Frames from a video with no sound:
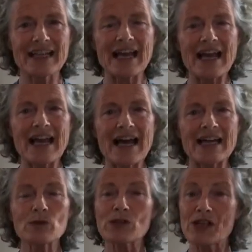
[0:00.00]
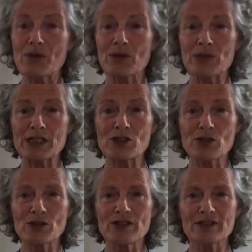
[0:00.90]
And we'll start with the right
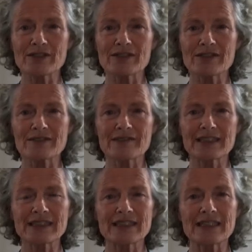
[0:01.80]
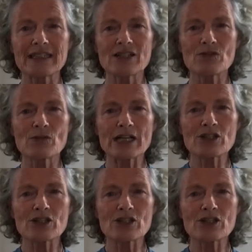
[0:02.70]
shoulder. Right